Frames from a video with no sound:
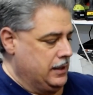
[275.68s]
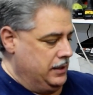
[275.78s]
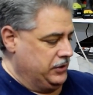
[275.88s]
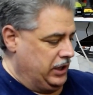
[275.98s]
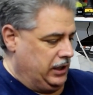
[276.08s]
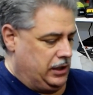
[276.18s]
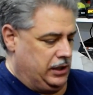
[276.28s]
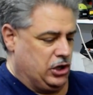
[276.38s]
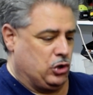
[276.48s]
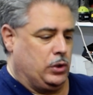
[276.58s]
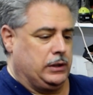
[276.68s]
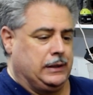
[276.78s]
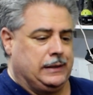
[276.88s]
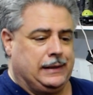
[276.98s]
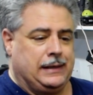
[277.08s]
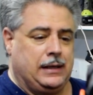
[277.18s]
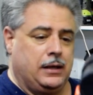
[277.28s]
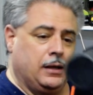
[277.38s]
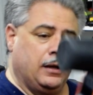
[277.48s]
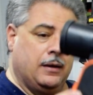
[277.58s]
zinged on this one.
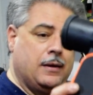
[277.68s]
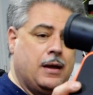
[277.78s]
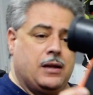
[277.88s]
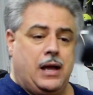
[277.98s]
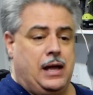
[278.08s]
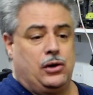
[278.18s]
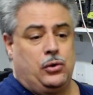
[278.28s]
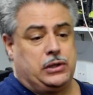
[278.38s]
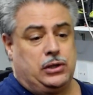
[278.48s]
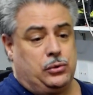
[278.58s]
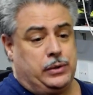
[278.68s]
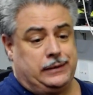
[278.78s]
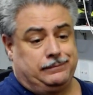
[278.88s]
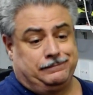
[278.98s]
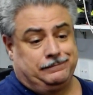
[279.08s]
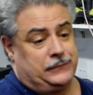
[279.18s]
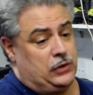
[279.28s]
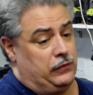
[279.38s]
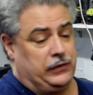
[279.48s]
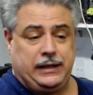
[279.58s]
I don't know what to do with it.
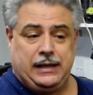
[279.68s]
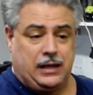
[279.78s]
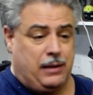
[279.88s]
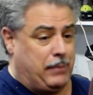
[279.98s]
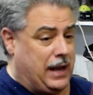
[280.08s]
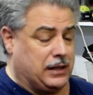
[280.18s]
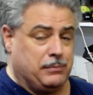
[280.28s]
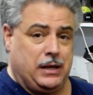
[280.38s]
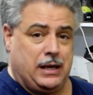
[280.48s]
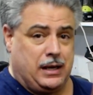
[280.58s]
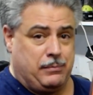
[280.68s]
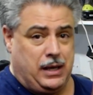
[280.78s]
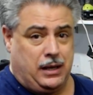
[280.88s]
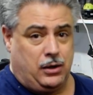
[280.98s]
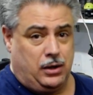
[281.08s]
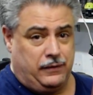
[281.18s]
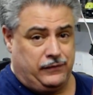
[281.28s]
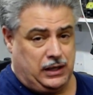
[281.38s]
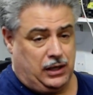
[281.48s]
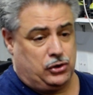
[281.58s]
Hopefully they'll get back to me and I can make
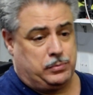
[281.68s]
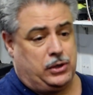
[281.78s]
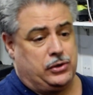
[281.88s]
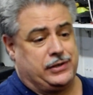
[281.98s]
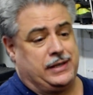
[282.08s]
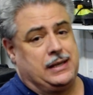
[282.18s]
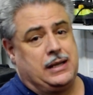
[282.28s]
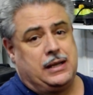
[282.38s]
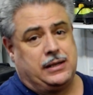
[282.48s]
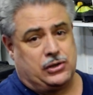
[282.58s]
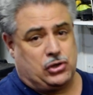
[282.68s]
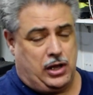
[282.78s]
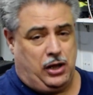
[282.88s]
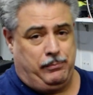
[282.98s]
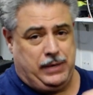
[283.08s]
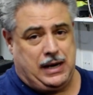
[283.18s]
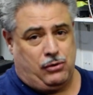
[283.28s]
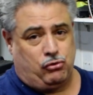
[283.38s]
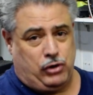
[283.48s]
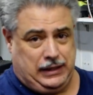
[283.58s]
videos, because this will help me
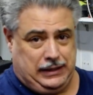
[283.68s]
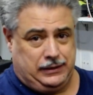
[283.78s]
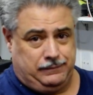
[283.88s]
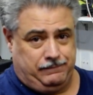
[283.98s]
out greatly.